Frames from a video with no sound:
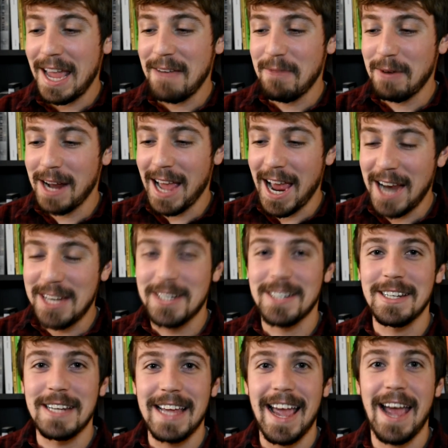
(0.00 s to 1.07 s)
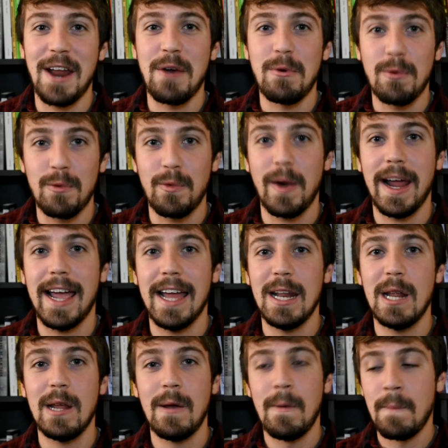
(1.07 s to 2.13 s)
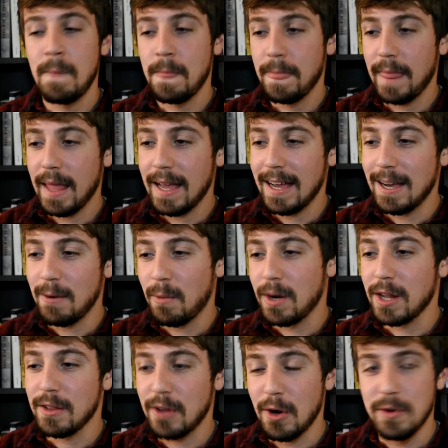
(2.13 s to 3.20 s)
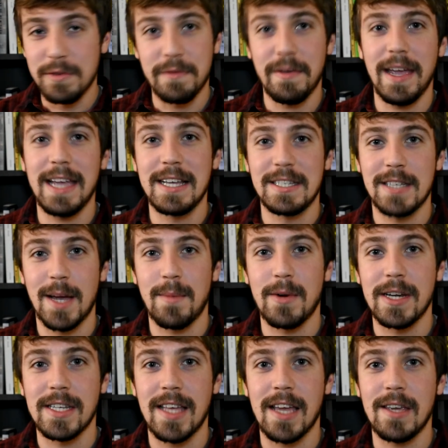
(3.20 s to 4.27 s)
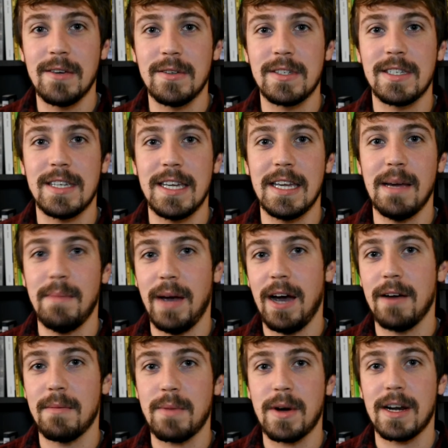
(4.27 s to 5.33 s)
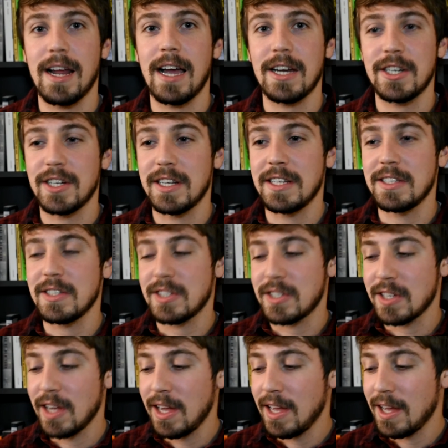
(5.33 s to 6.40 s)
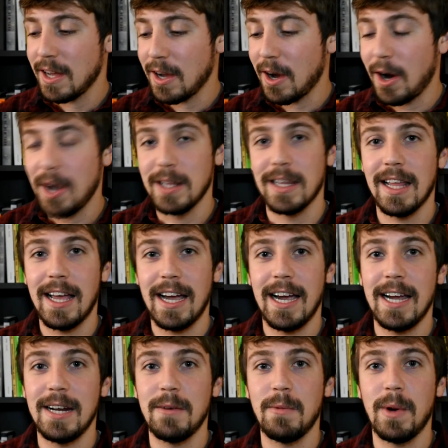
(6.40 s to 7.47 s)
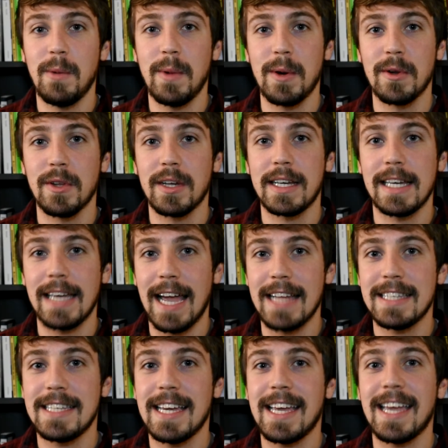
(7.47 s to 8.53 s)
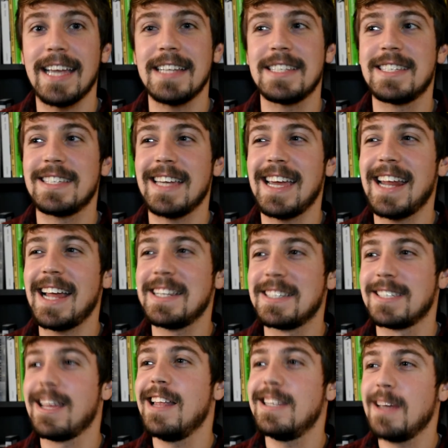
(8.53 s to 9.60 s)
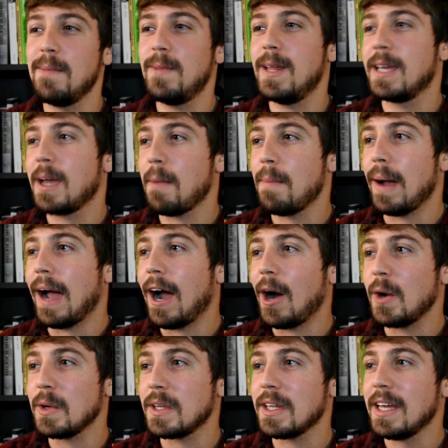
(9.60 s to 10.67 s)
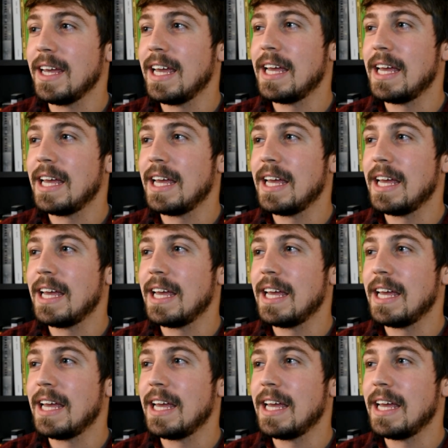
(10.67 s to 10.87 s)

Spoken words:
When I actually had read one of those vague summaries that you see about productions online when we were looking at tickets, it had said something about